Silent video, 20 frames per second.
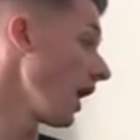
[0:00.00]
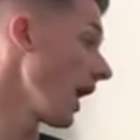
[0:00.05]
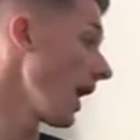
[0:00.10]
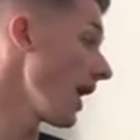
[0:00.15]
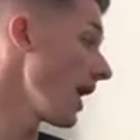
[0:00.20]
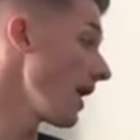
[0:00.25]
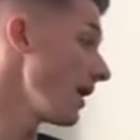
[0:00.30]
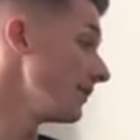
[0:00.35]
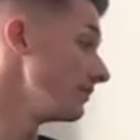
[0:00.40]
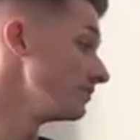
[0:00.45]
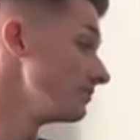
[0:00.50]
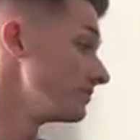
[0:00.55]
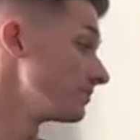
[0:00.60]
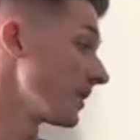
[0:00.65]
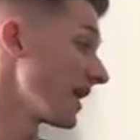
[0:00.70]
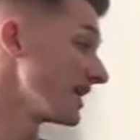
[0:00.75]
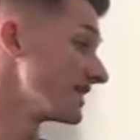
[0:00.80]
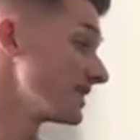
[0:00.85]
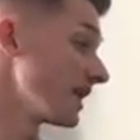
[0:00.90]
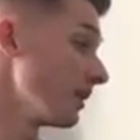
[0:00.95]

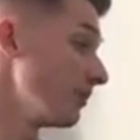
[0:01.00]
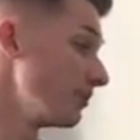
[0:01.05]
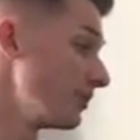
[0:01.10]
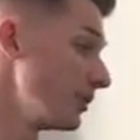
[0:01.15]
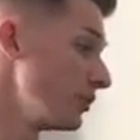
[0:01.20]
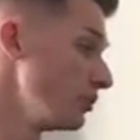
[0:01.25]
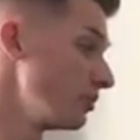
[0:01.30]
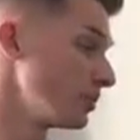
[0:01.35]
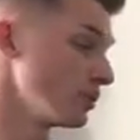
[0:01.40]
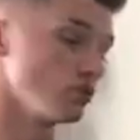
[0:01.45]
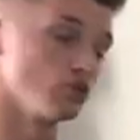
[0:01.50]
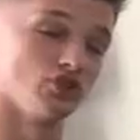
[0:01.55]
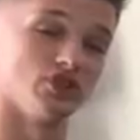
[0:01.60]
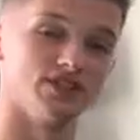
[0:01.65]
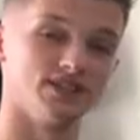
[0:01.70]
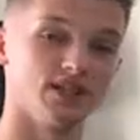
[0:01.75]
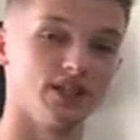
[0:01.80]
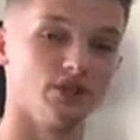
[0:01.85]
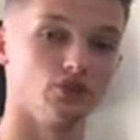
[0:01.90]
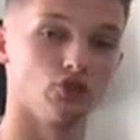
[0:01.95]
by telling pupils
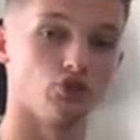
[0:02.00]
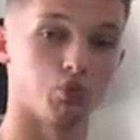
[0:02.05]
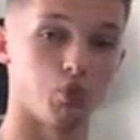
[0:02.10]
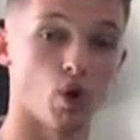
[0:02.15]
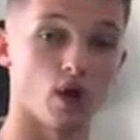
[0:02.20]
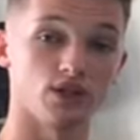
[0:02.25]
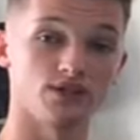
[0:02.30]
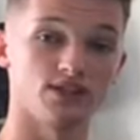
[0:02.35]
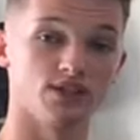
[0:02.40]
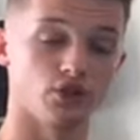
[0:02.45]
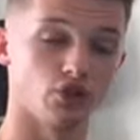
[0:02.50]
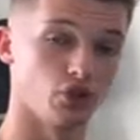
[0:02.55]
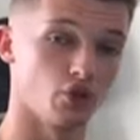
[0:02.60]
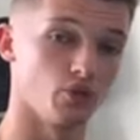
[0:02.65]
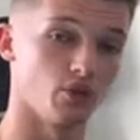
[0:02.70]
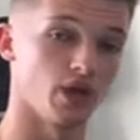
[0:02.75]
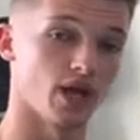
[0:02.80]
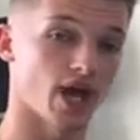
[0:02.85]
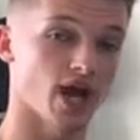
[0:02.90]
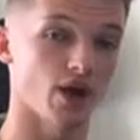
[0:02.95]
and teachers what to
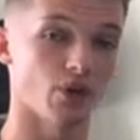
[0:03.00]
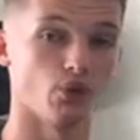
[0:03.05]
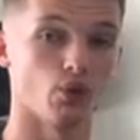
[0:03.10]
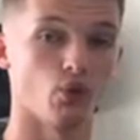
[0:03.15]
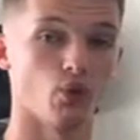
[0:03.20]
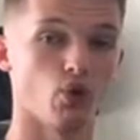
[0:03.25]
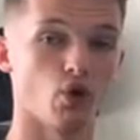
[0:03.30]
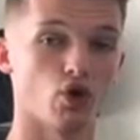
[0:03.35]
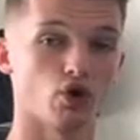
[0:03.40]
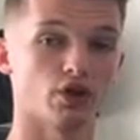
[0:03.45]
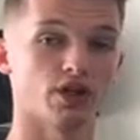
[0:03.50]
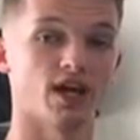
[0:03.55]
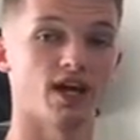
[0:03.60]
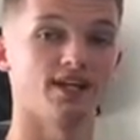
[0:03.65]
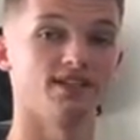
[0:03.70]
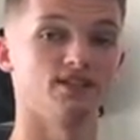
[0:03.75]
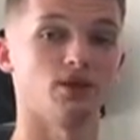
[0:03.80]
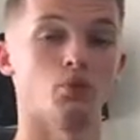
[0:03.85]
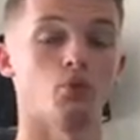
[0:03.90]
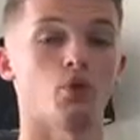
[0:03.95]
do and how we were
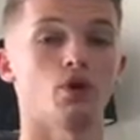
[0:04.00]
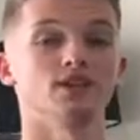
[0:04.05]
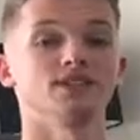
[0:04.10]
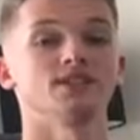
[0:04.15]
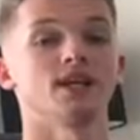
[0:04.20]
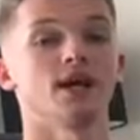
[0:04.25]
organised it and what